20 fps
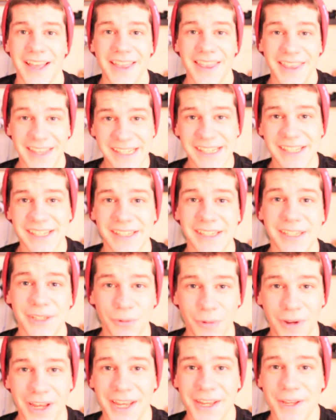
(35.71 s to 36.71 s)
this is
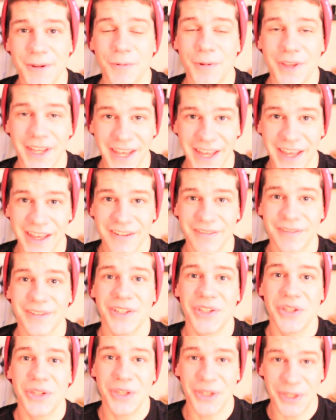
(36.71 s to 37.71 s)
why we have
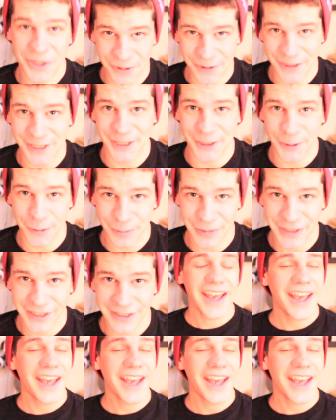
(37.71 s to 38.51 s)
YouTube.